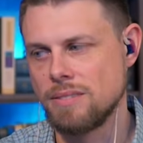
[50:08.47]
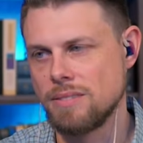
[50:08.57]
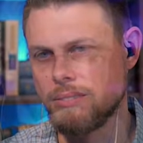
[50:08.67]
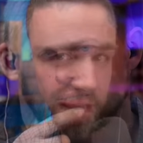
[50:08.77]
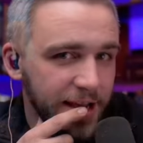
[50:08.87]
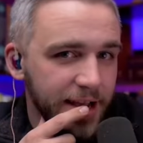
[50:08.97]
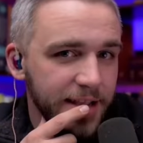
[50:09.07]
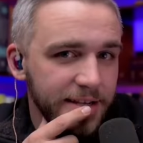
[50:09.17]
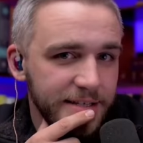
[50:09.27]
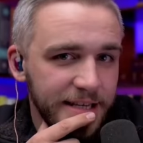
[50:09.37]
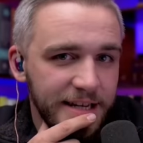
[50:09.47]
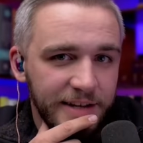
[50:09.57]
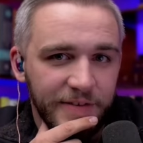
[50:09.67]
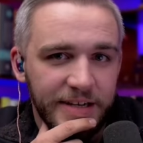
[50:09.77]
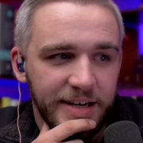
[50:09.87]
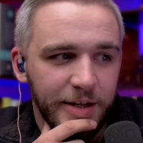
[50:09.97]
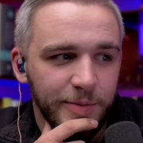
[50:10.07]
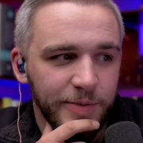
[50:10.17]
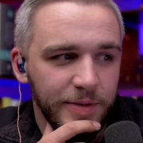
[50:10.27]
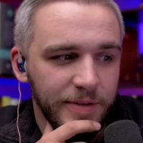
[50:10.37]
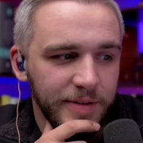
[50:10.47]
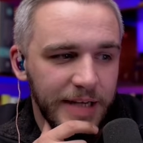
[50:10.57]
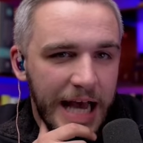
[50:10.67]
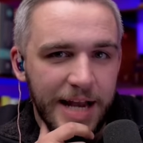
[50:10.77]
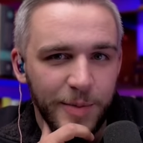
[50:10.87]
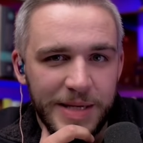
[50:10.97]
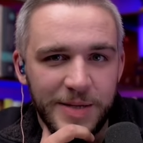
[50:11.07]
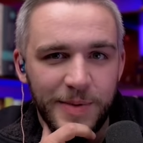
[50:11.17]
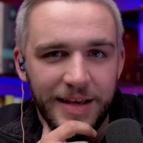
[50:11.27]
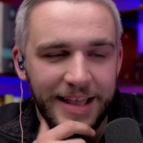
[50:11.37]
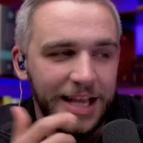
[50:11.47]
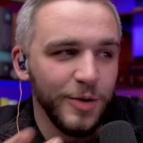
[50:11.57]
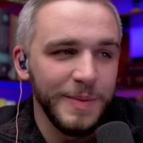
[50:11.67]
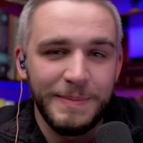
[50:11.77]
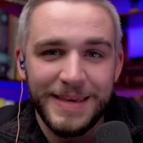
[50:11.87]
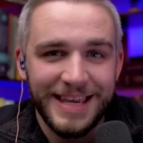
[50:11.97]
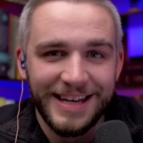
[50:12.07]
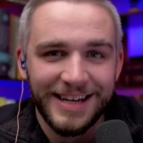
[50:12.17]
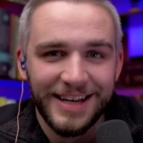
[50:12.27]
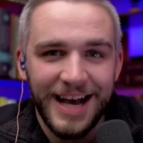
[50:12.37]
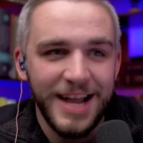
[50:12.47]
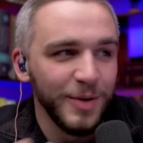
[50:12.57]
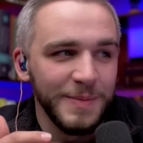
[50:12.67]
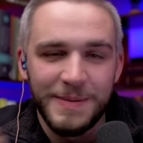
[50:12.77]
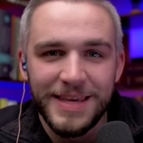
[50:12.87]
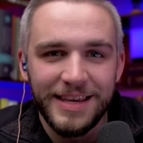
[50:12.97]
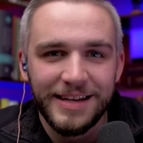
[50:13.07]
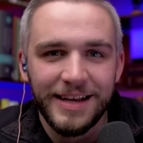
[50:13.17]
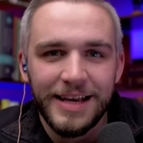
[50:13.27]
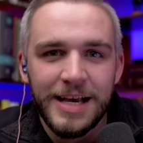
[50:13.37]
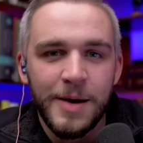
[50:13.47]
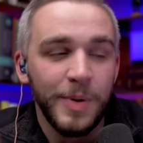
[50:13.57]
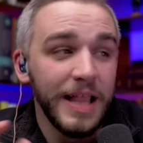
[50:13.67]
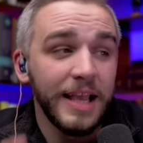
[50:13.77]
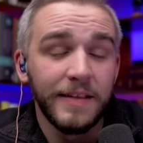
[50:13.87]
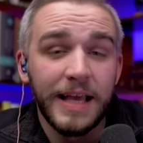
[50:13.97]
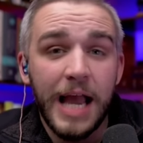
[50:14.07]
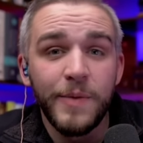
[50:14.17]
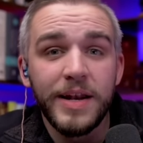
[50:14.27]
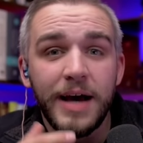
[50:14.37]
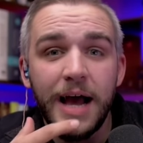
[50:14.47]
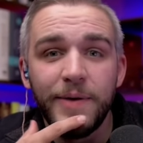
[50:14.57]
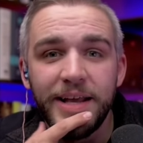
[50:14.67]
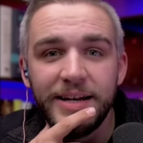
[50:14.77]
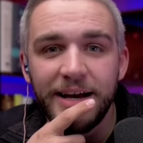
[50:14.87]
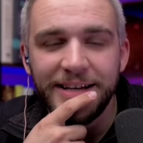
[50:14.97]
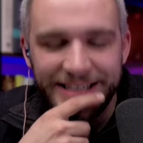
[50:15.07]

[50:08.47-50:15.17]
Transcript: I did not find it helpful. I don't mean to be like, I don't want to be mean. I don't want to be mean. No, no, that's good. But like I read, Miller, we